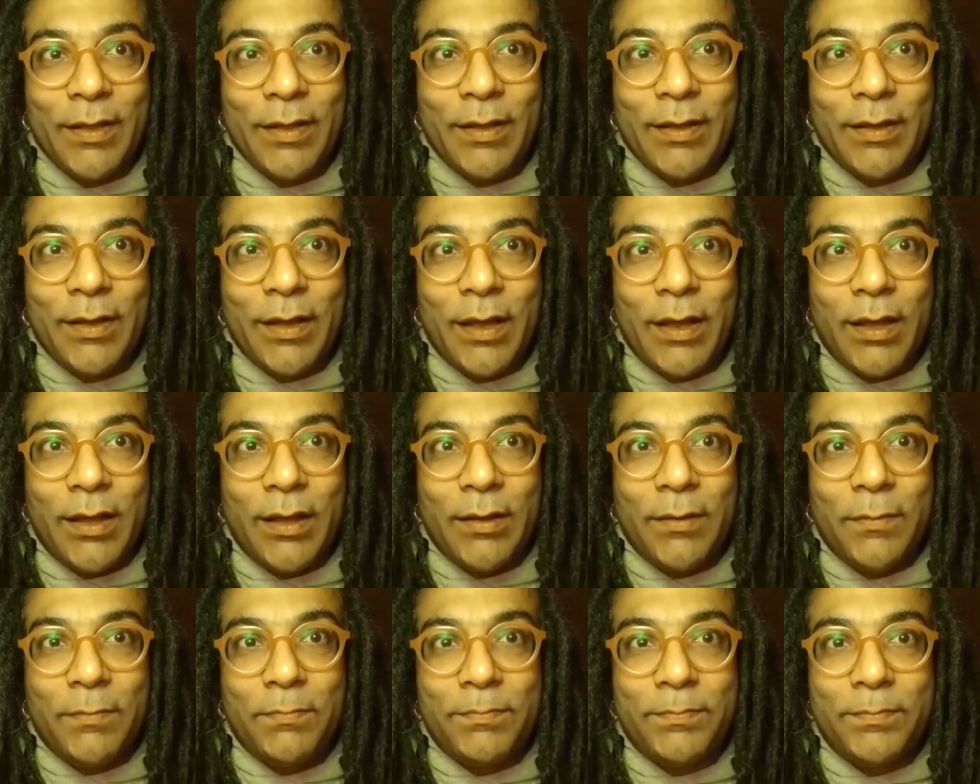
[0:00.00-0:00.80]

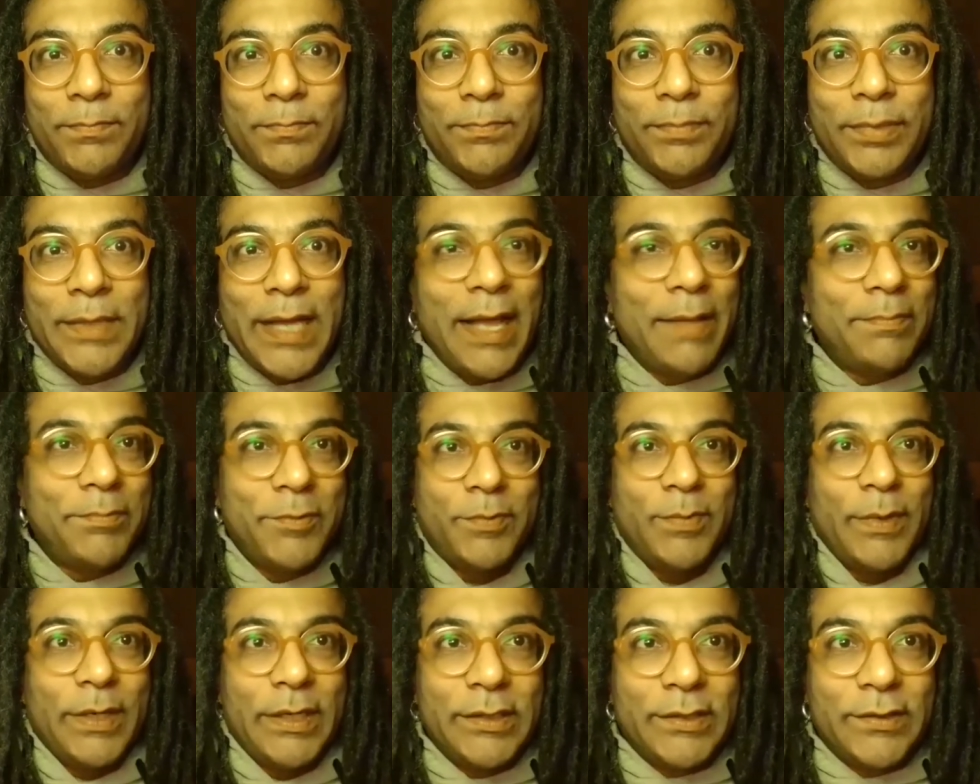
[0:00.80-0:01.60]
perhaps
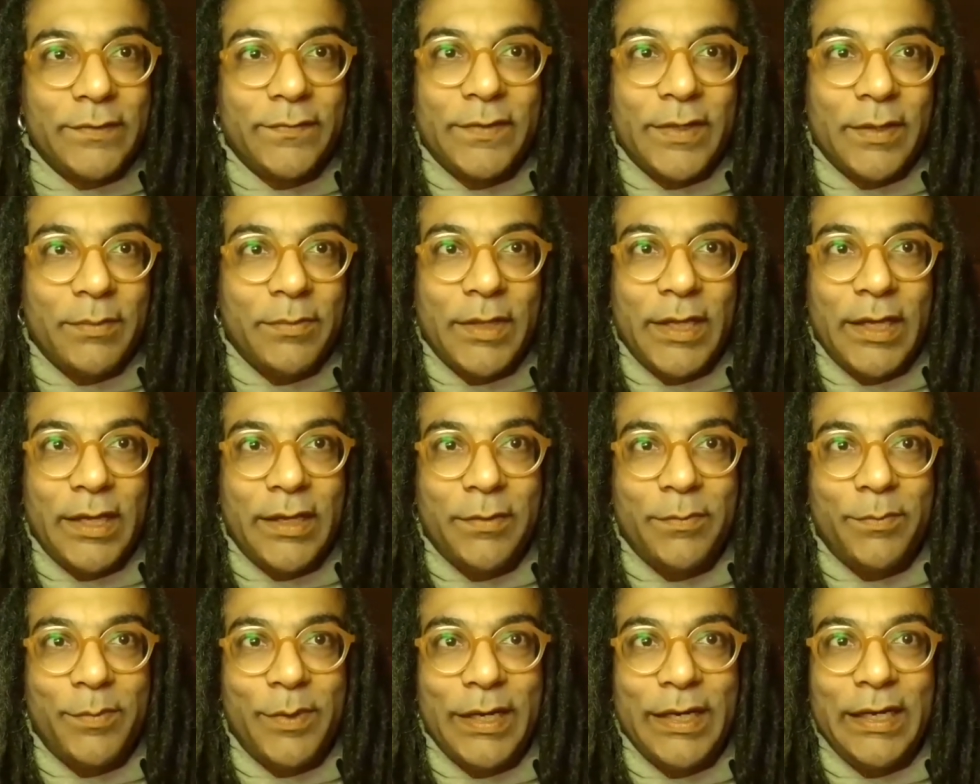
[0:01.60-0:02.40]
because of something
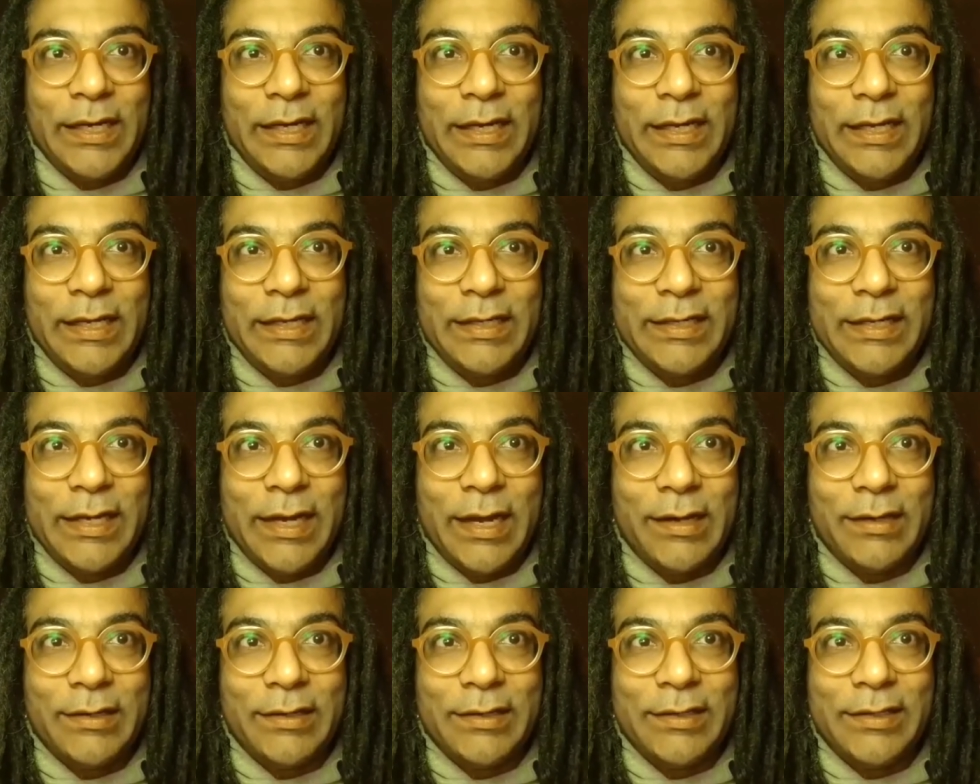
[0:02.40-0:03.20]
completely
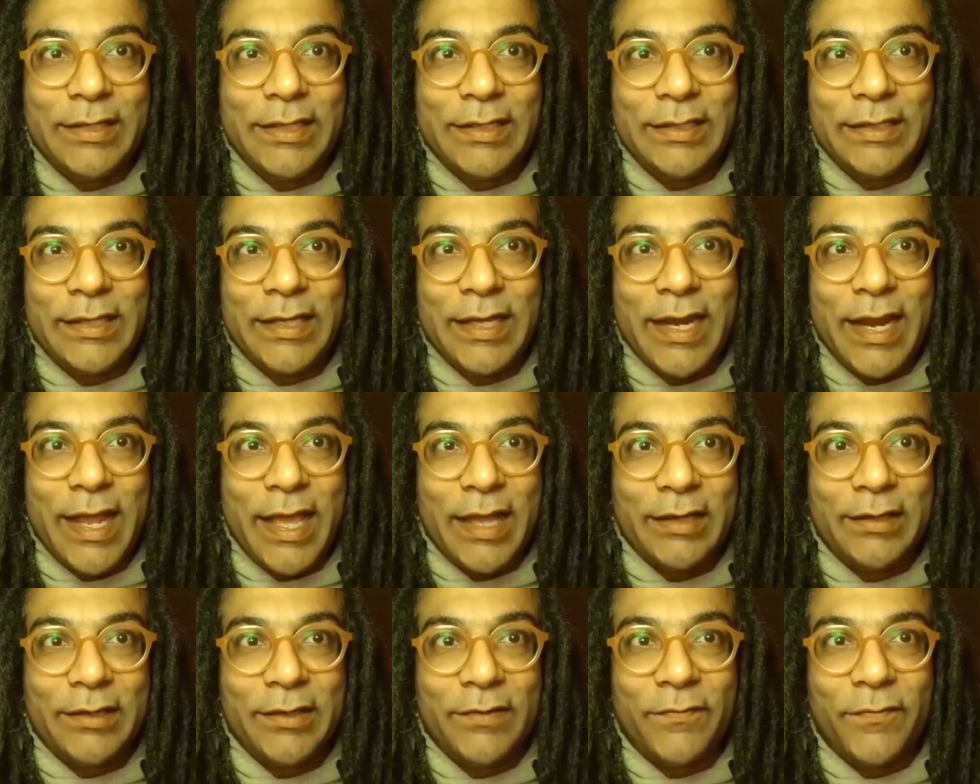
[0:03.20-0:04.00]

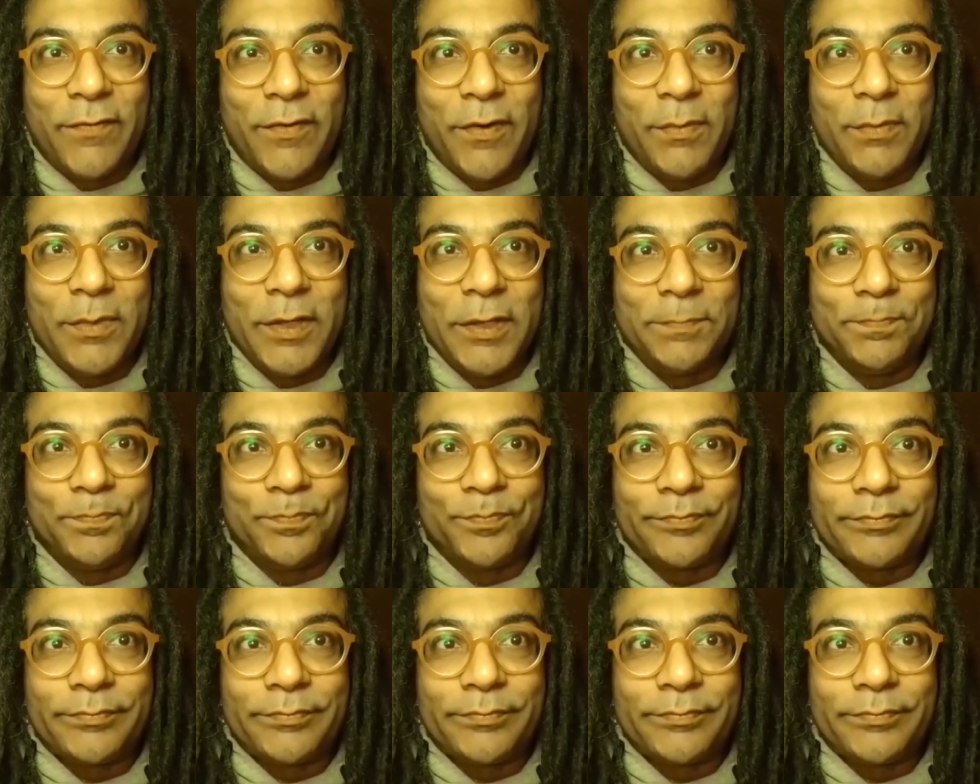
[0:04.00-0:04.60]
disconnected from it.